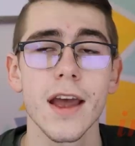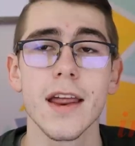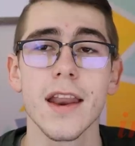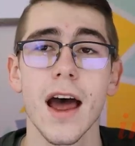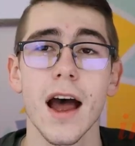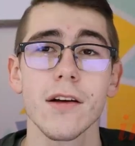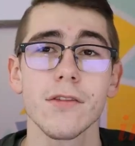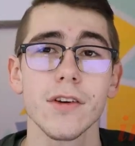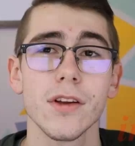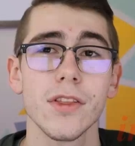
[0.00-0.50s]
and
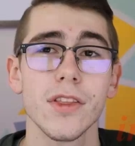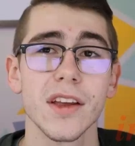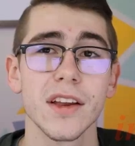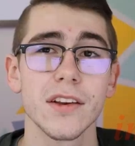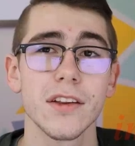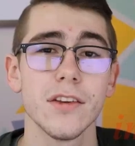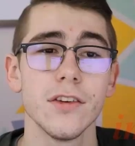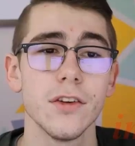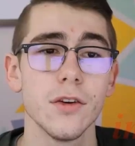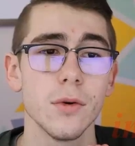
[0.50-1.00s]

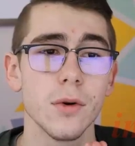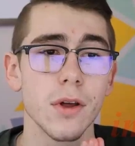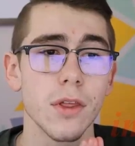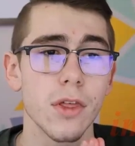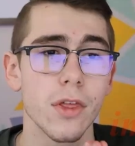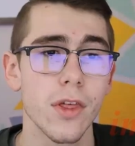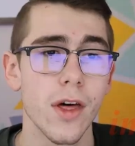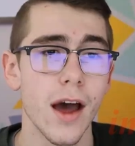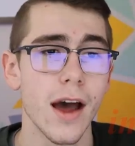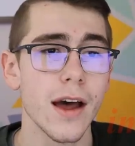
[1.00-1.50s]
everything to do
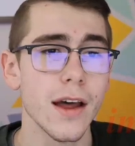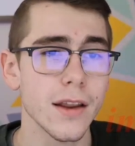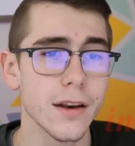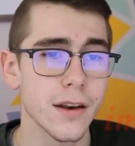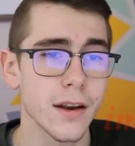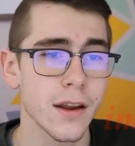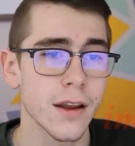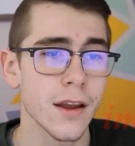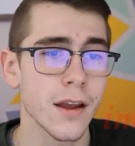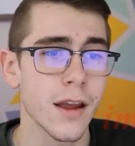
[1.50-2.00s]
with
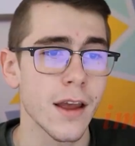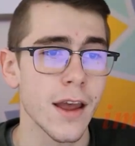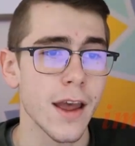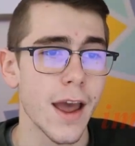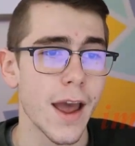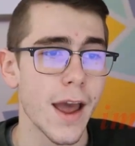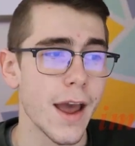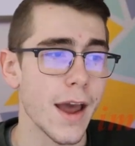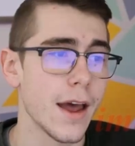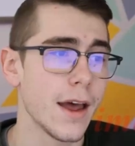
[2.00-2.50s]
that.
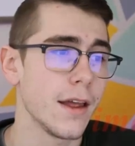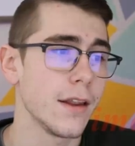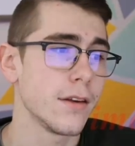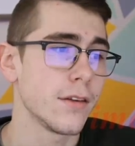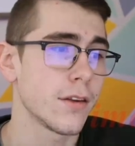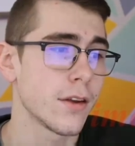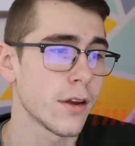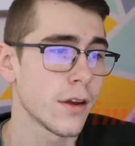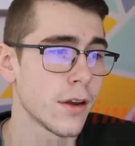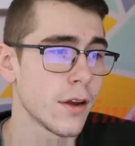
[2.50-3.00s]

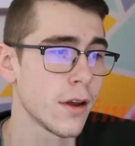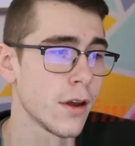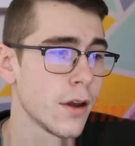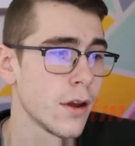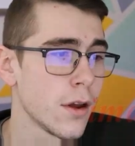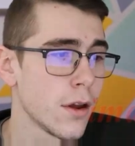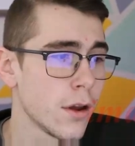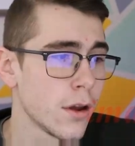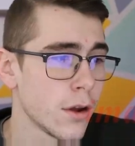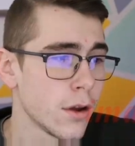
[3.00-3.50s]
And
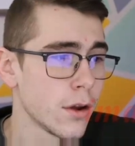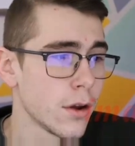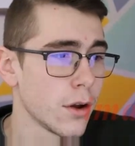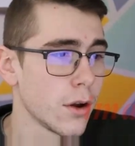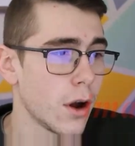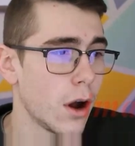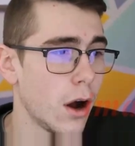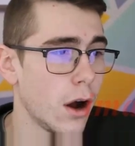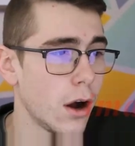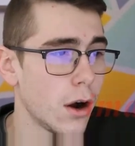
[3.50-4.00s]

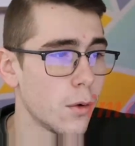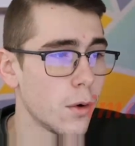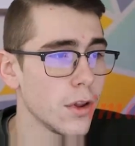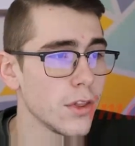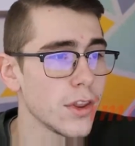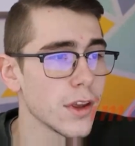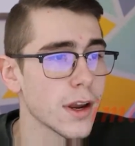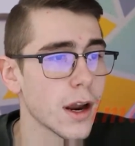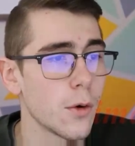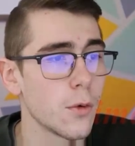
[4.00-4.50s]

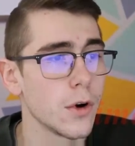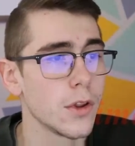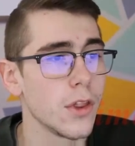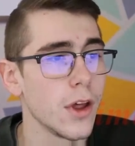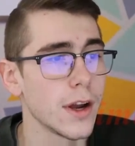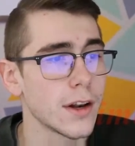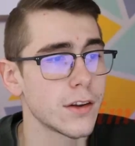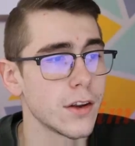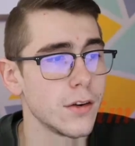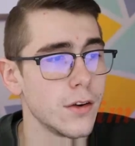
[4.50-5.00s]
one thing I would
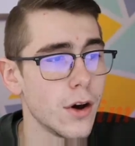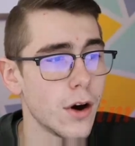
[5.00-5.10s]
like to